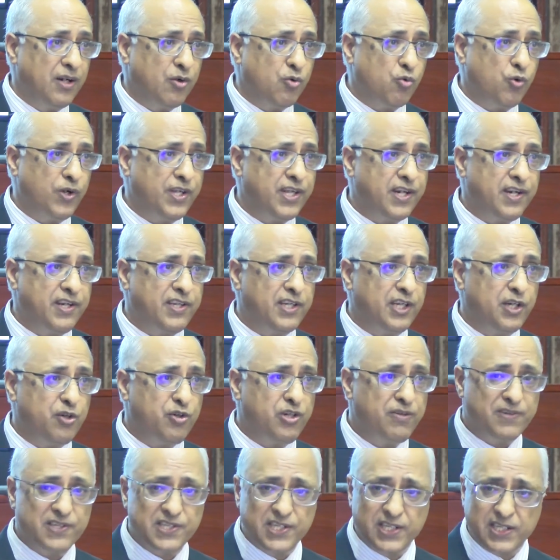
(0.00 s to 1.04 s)
whether in the
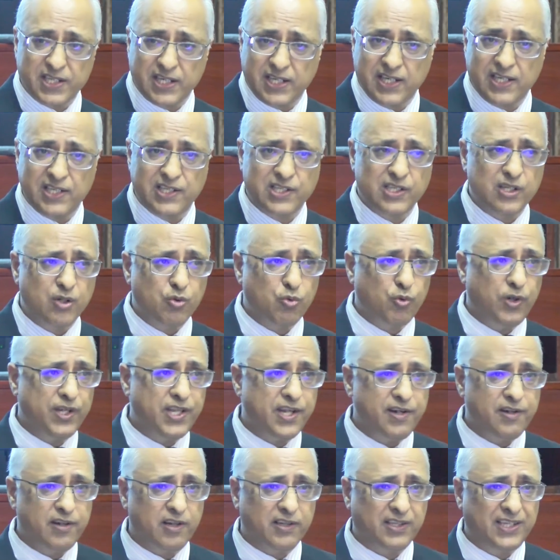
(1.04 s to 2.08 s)
universities, whether
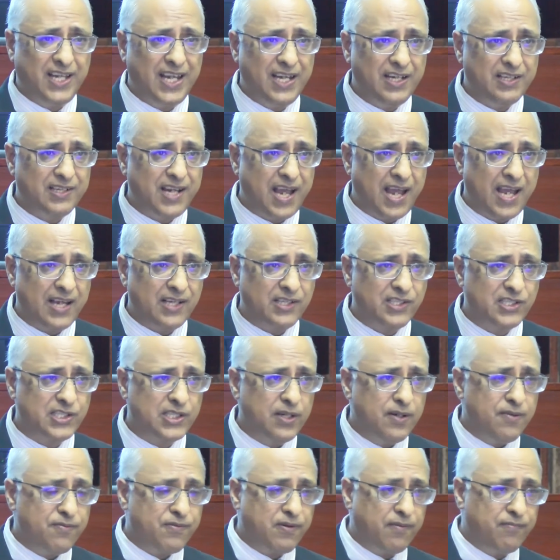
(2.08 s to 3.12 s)
in the think tanks,
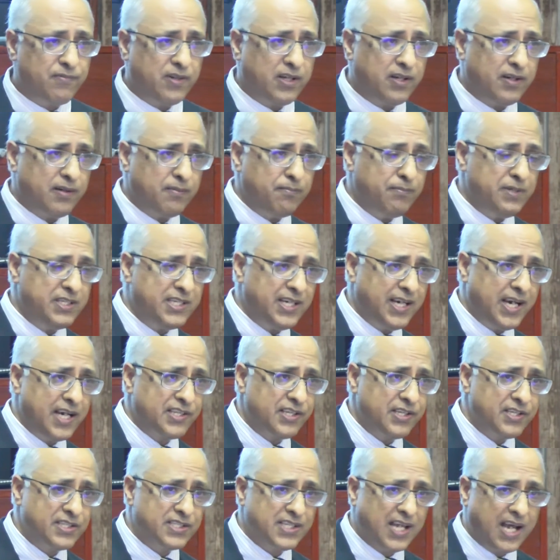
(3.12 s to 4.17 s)
from the
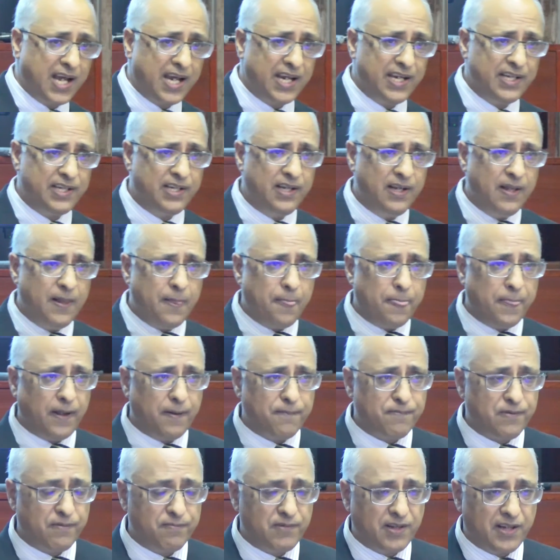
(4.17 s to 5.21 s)
mitigation side,
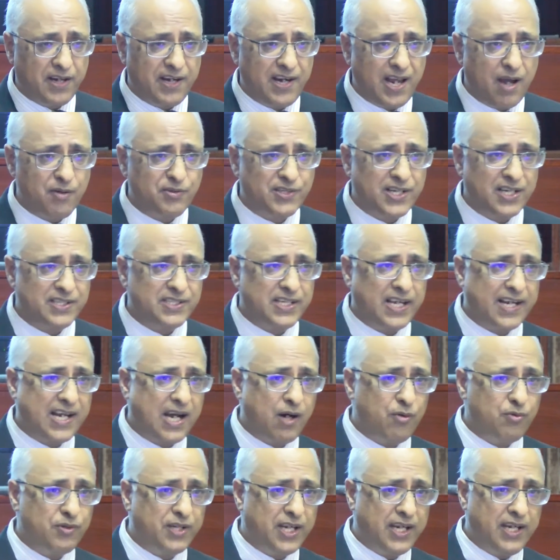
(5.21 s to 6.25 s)
from the greenhouse gas
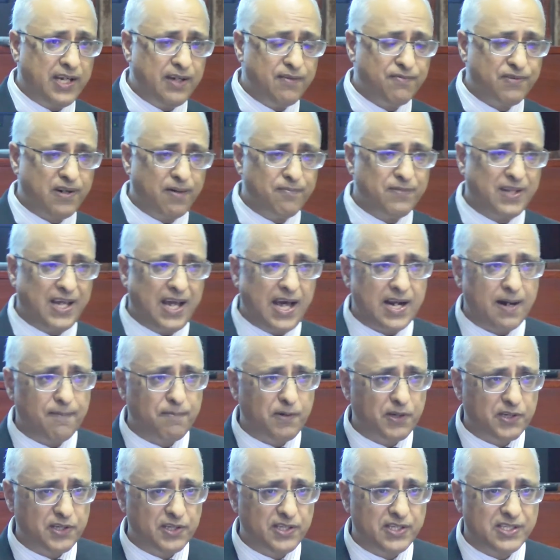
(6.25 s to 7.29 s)
accounting, from the
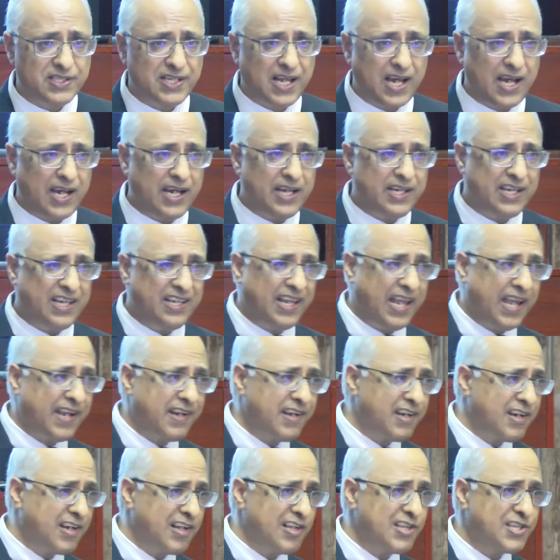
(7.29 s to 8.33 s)
adaptation side, in the
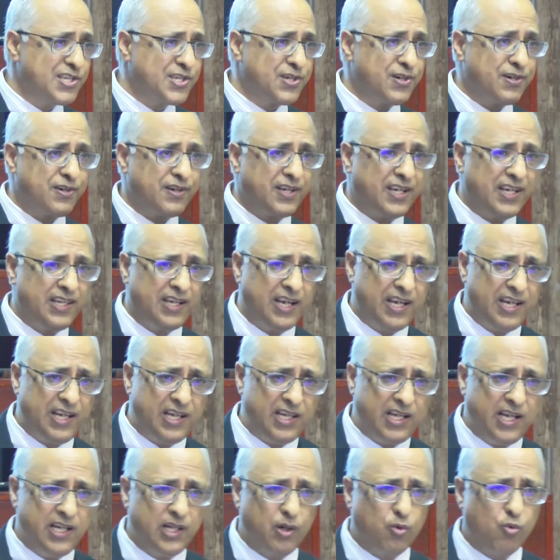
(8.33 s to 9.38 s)
agriculture,
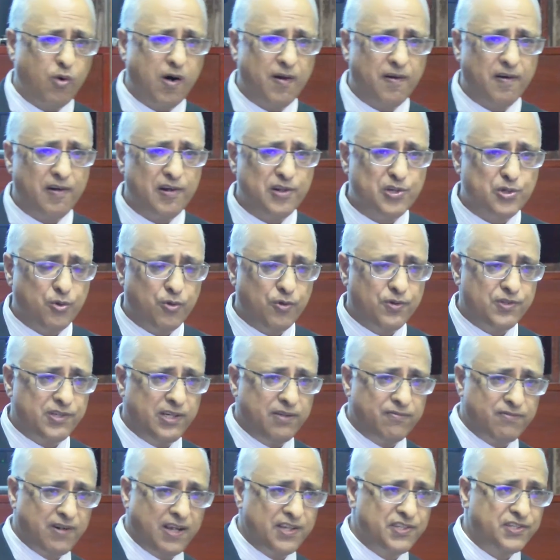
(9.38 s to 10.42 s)
in the water resource,
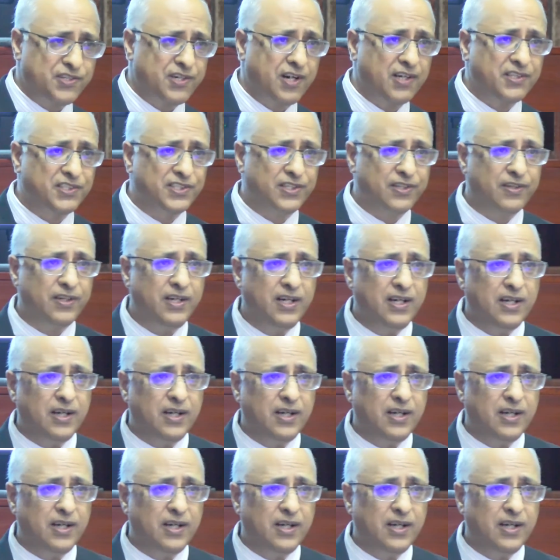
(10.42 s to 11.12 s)
infrastructure,